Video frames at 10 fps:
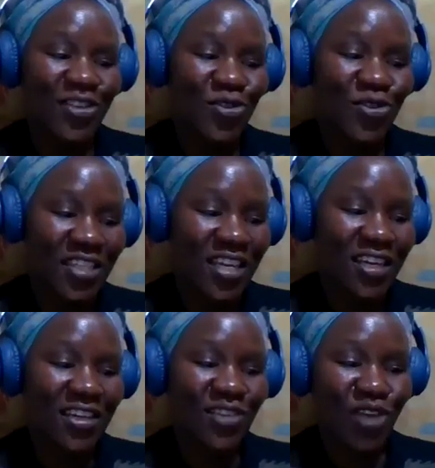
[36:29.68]
your take.
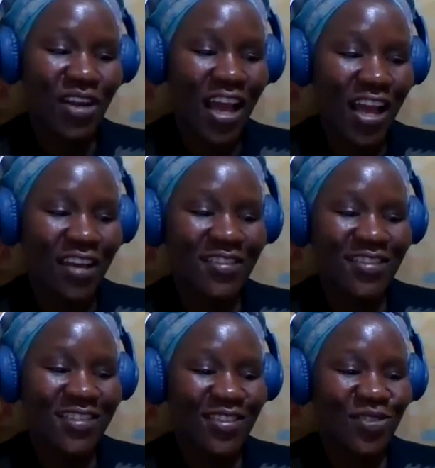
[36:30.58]
Raka,
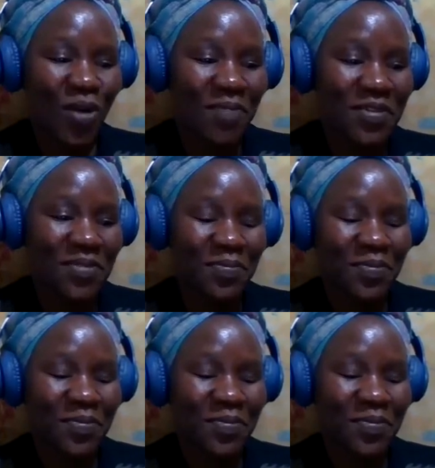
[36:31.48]
Swami.